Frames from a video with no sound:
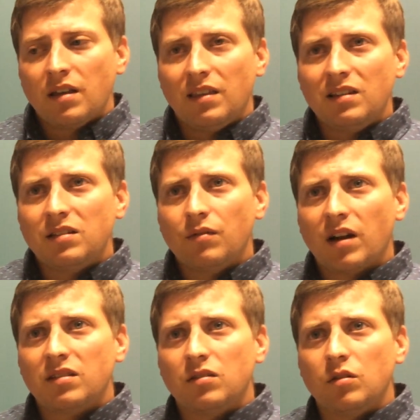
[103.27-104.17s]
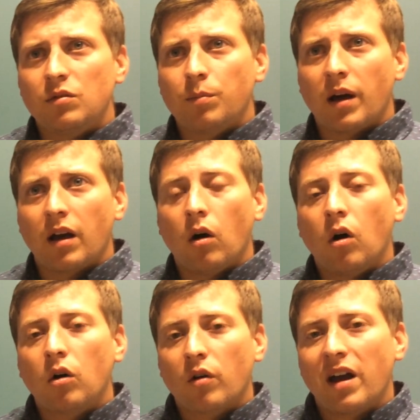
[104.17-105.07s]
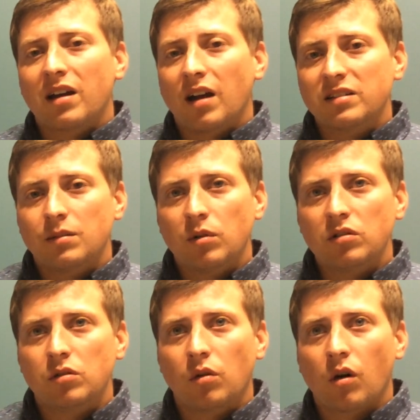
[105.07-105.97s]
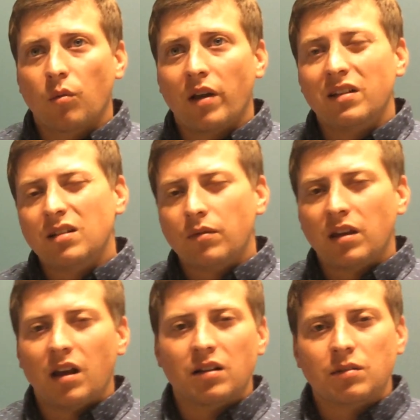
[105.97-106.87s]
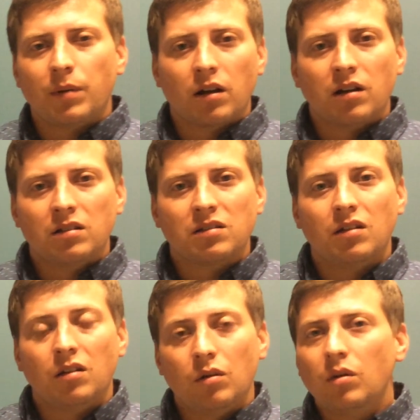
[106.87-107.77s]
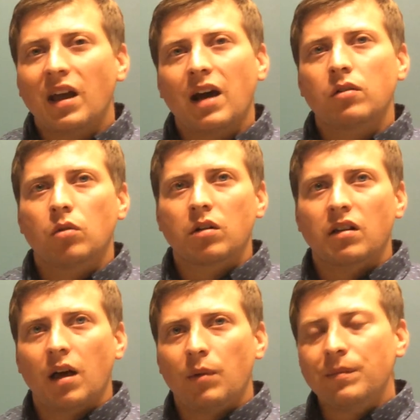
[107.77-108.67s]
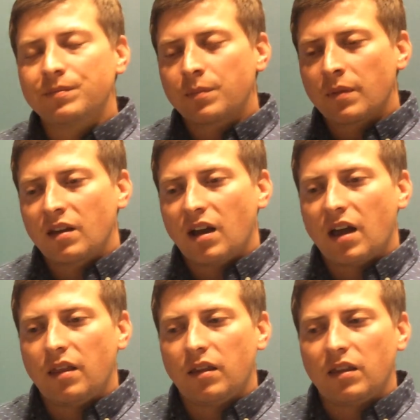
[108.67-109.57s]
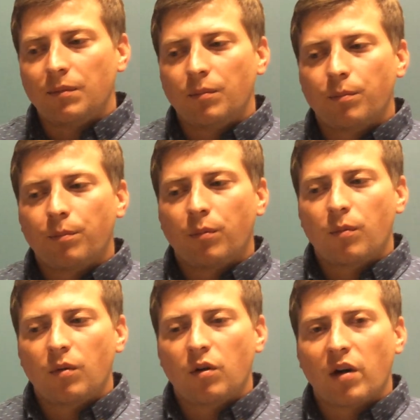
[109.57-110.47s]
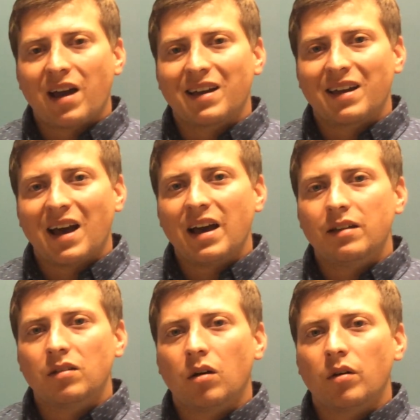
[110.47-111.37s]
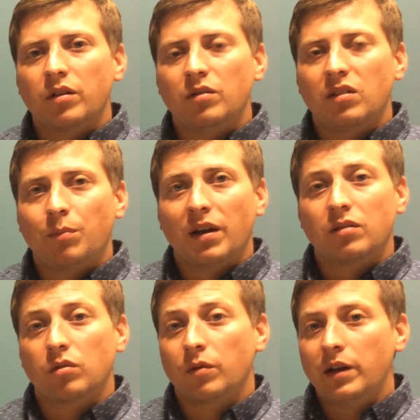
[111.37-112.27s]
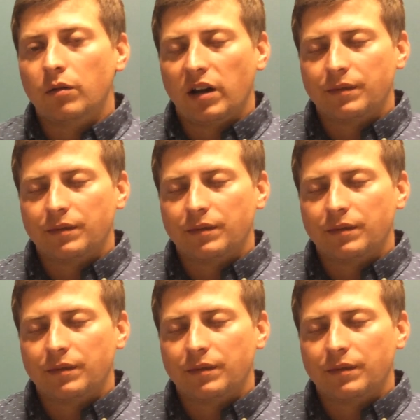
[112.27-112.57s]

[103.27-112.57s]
This device is used by all Crag customers who are relatively inexperienced, new to outdoor climbing, and then the Crag guides all use the Petzl Gree.